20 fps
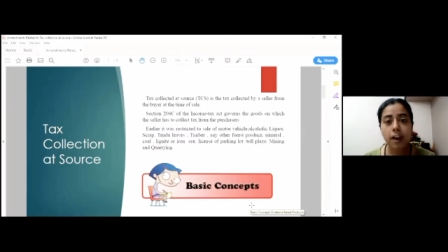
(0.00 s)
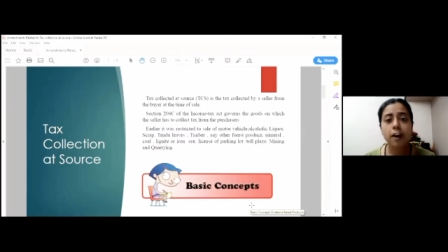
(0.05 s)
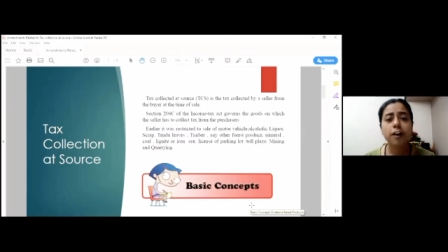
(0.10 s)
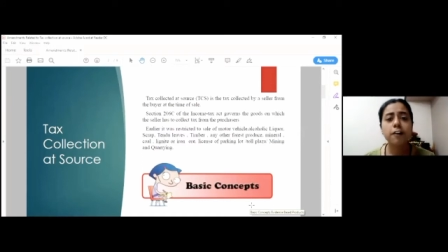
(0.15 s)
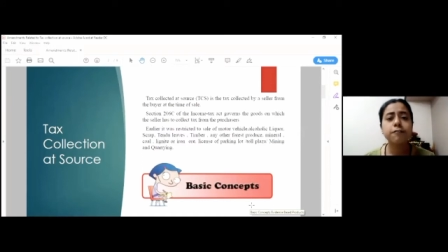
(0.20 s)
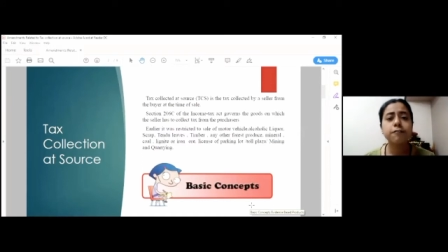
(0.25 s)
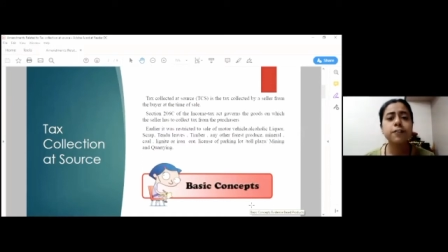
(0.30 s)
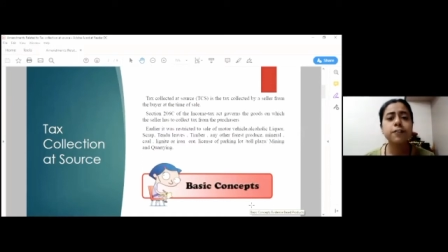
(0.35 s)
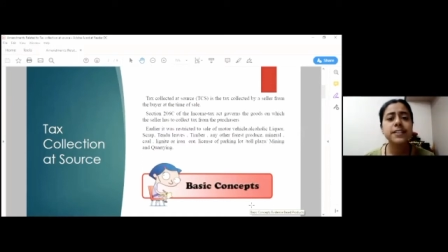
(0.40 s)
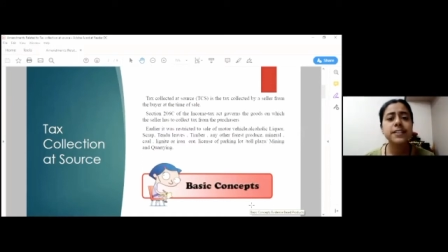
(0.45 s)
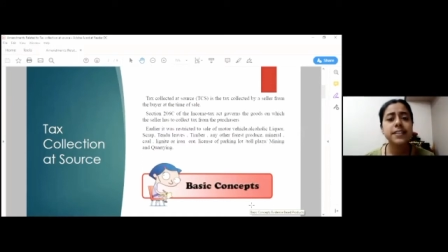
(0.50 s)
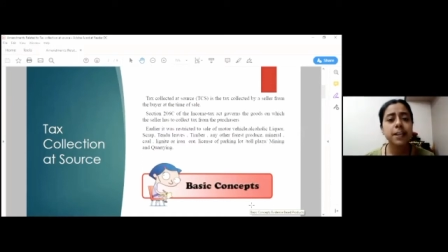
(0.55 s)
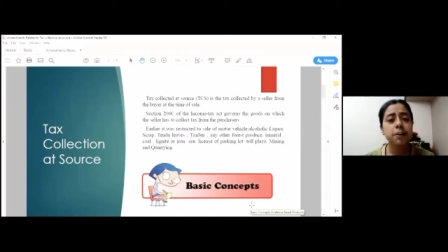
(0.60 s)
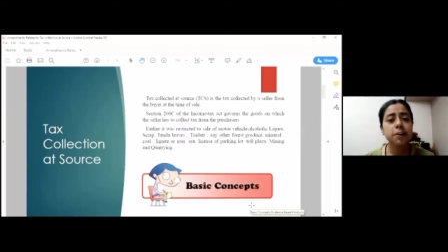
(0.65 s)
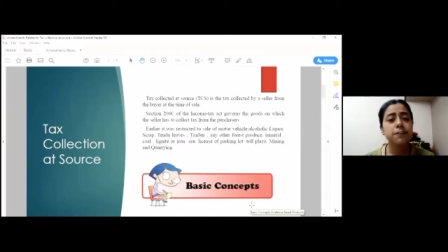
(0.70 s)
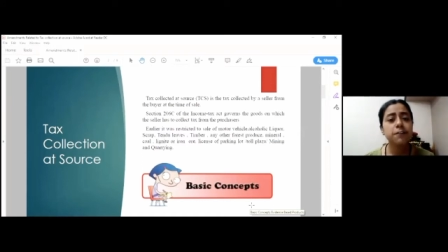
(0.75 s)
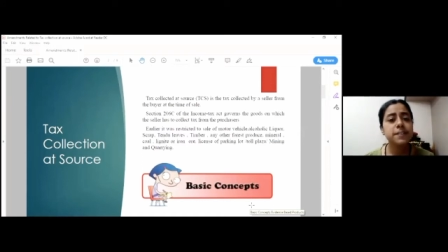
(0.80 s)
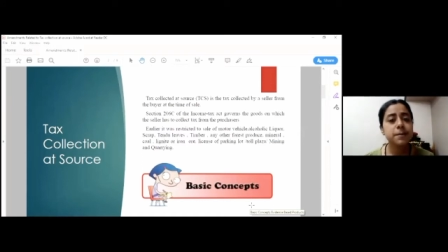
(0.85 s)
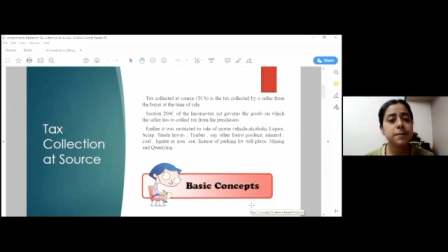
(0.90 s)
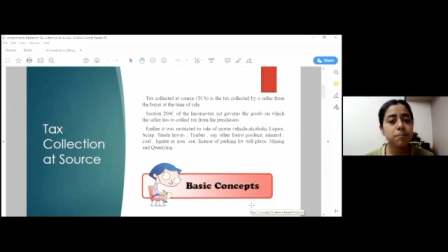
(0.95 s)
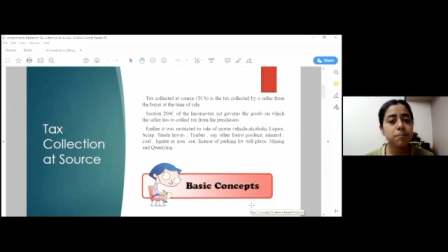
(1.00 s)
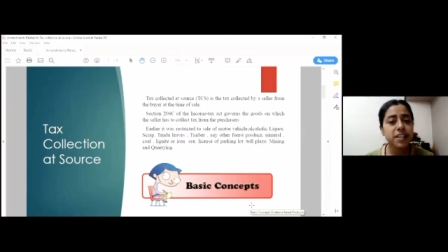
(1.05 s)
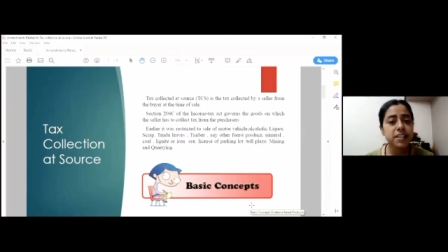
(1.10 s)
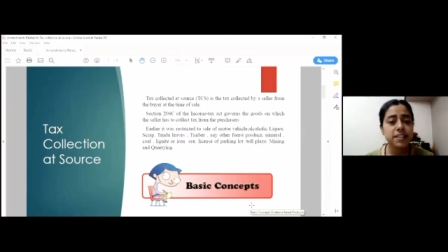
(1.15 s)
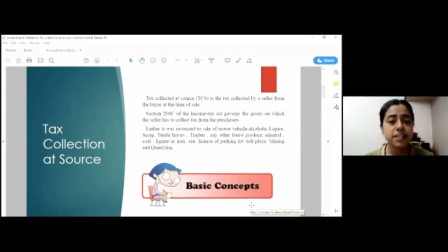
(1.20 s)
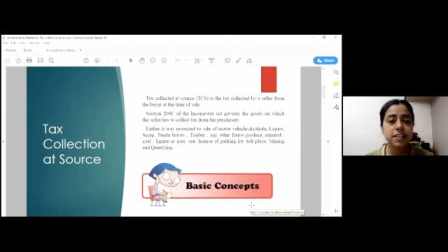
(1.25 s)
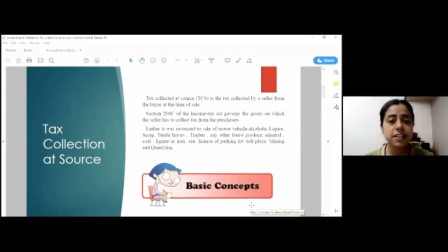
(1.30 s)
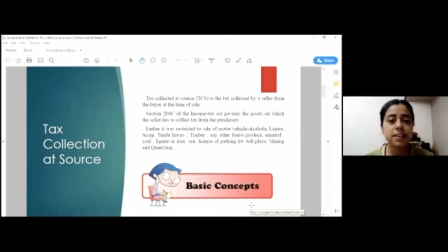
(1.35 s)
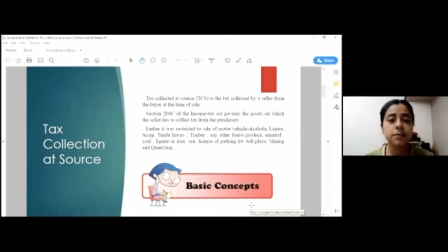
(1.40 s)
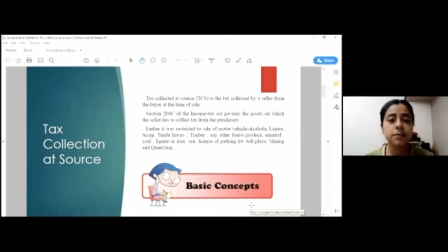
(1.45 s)
Uh, for sake of
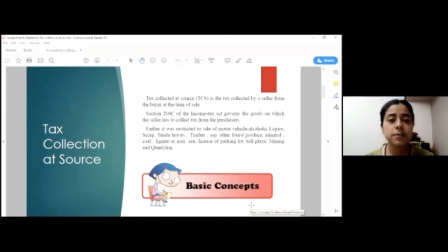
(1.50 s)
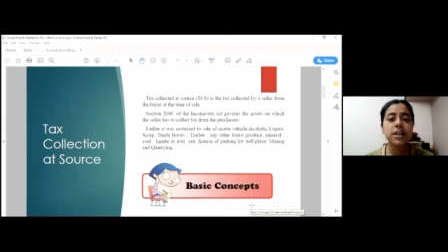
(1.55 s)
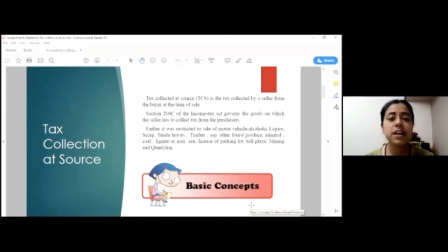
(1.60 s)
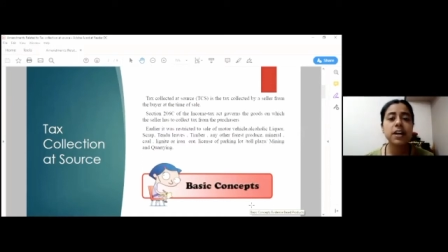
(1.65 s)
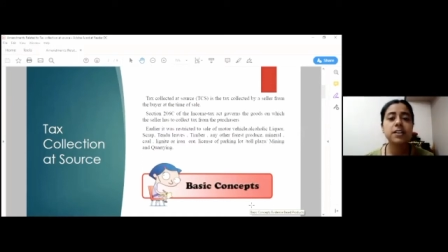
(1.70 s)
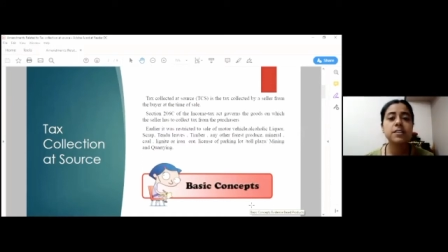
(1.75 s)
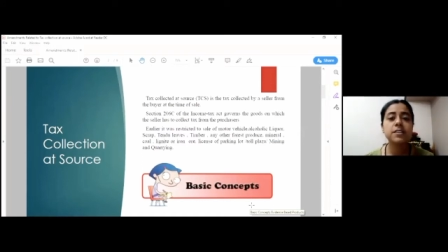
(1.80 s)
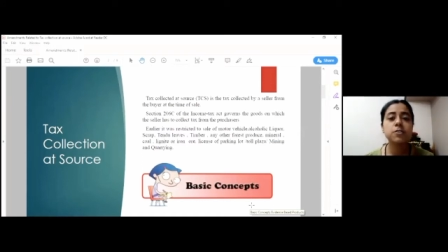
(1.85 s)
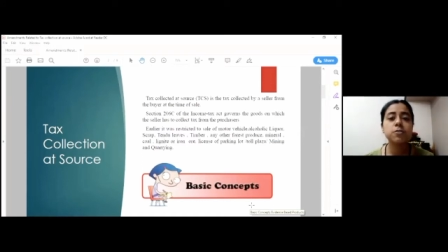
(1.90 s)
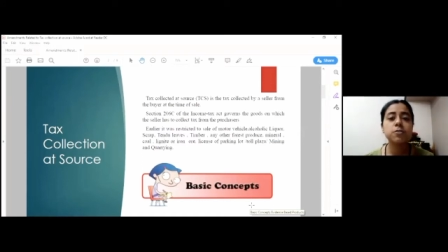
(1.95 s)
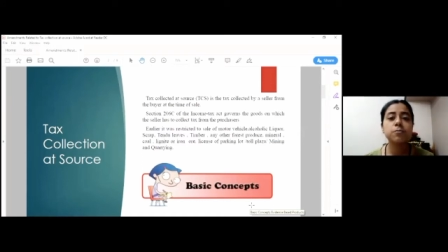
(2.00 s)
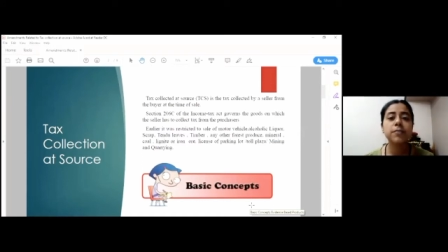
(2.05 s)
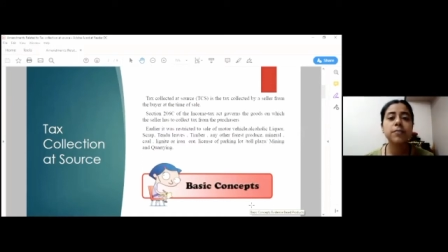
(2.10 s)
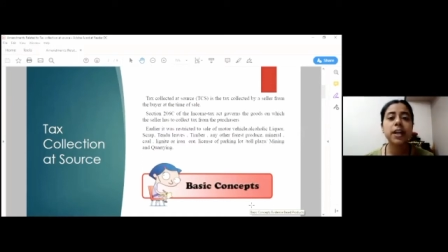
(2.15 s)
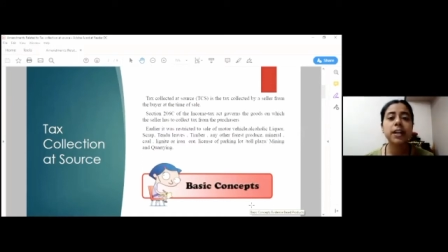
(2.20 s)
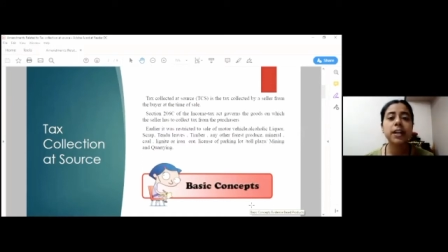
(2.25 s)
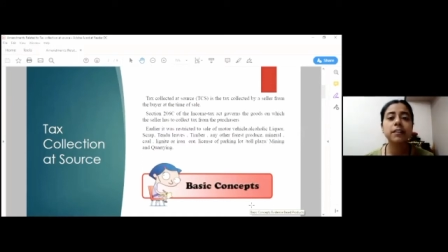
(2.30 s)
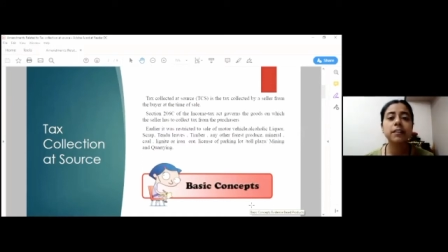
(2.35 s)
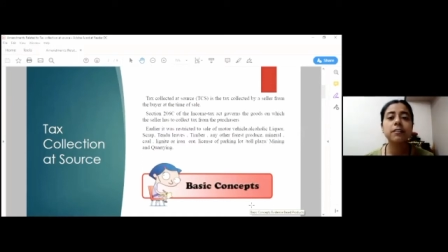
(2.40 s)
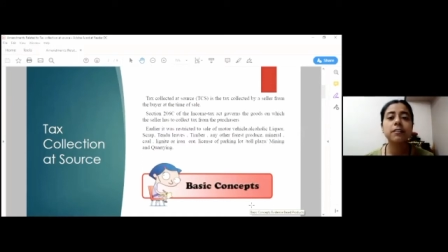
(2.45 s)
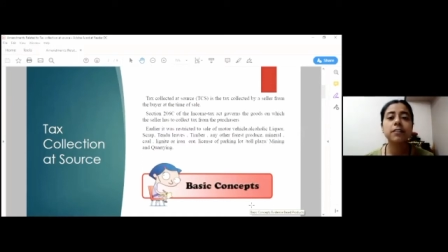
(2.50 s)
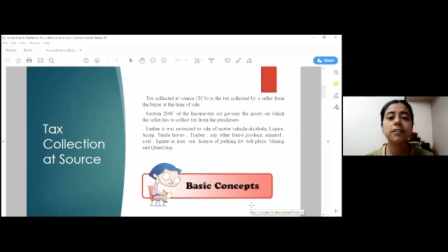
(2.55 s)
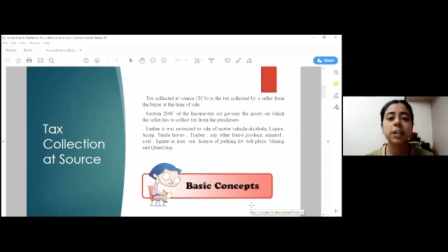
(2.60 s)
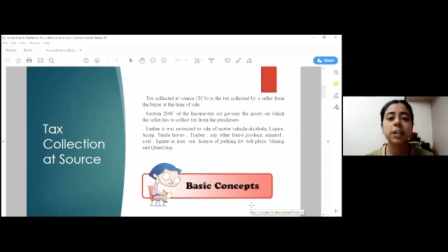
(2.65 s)
simplicity, we assume that the